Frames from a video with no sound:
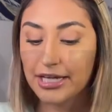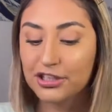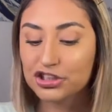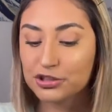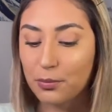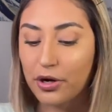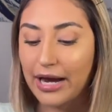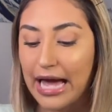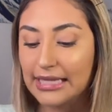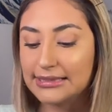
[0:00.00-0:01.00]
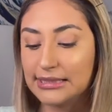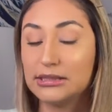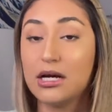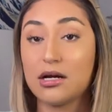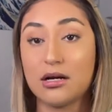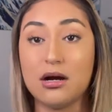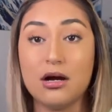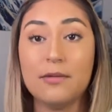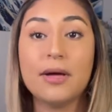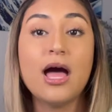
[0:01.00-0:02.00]

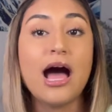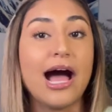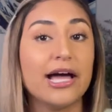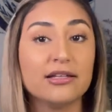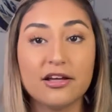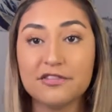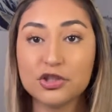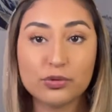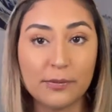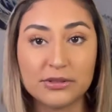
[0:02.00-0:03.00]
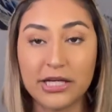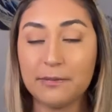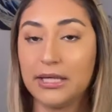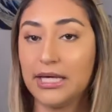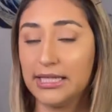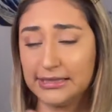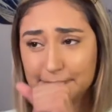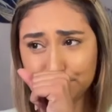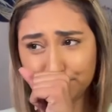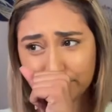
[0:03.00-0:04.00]
smartasset.com. I love this website because
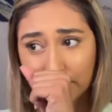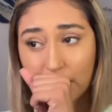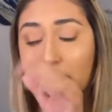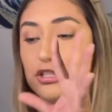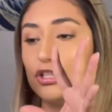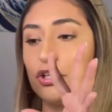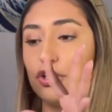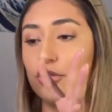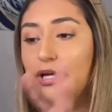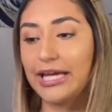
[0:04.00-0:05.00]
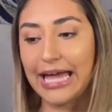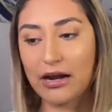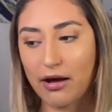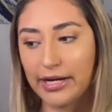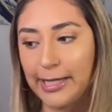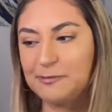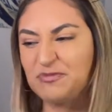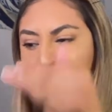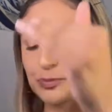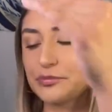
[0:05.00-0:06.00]
you can get on it.
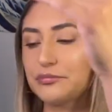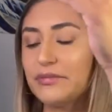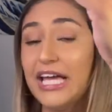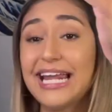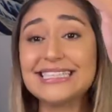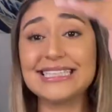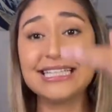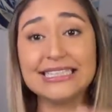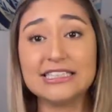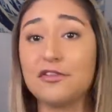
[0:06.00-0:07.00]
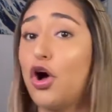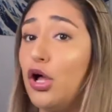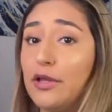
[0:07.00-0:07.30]
It has a list of all